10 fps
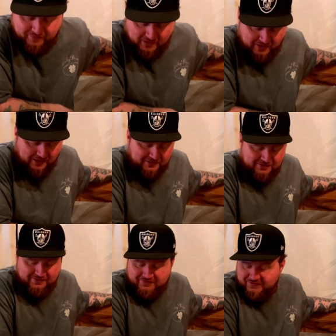I, I
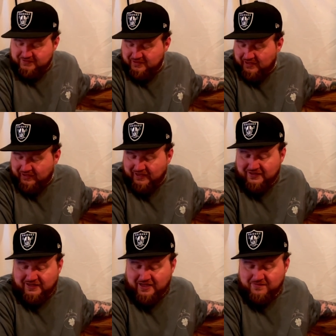didn't. I
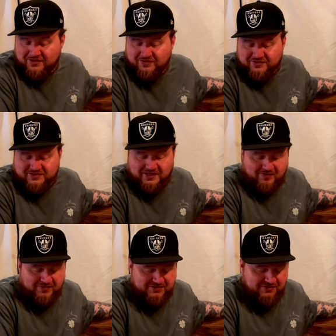kind of came into it saying I
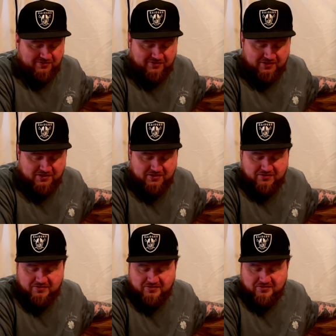wasn't going to eat
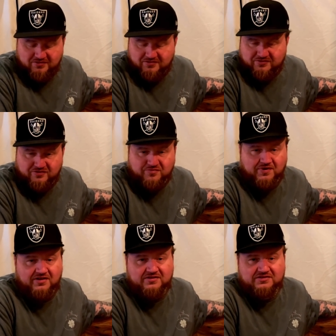too much